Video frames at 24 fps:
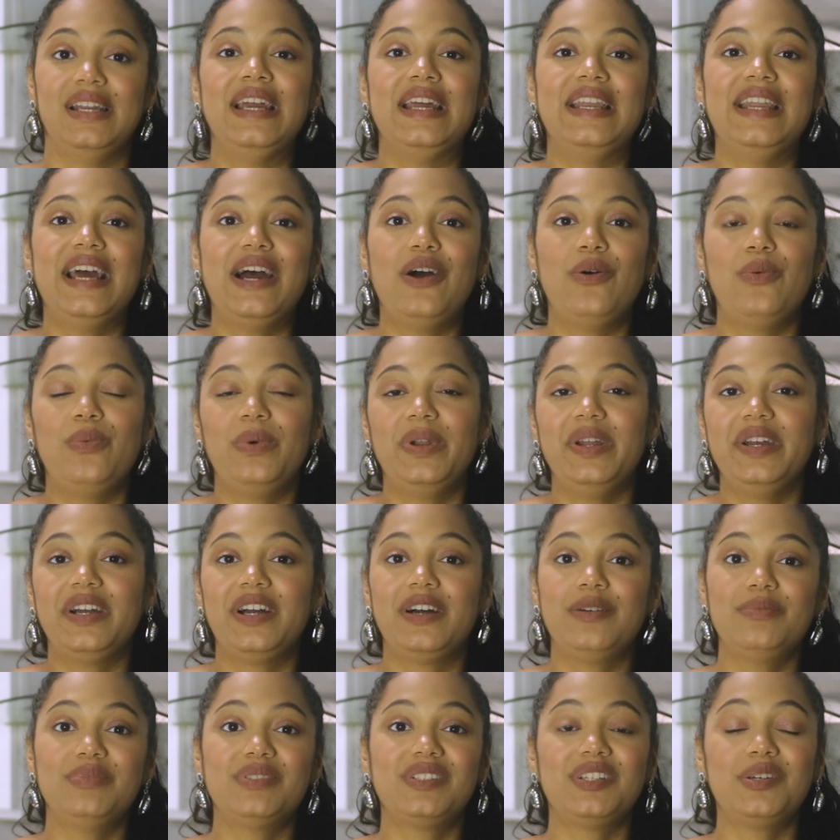Now, when it
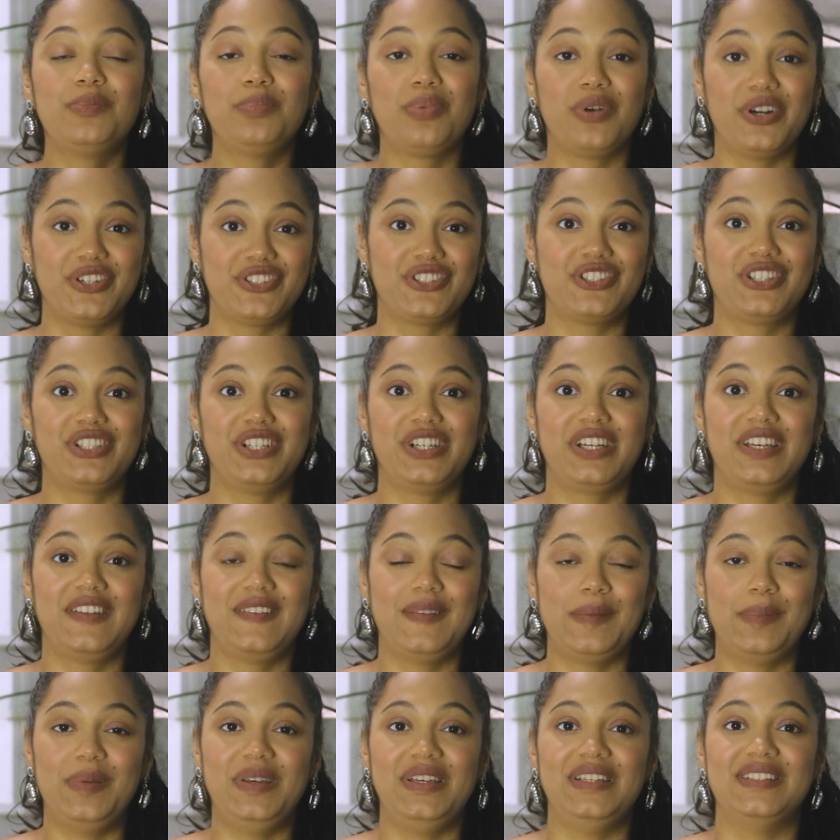comes to pressure cooking
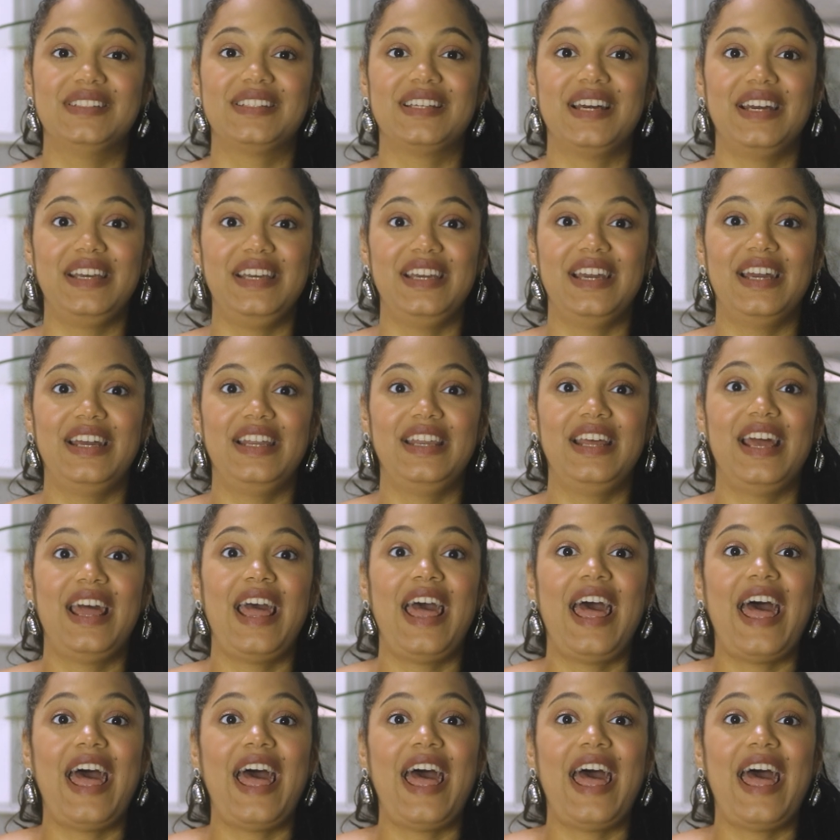the beans, again,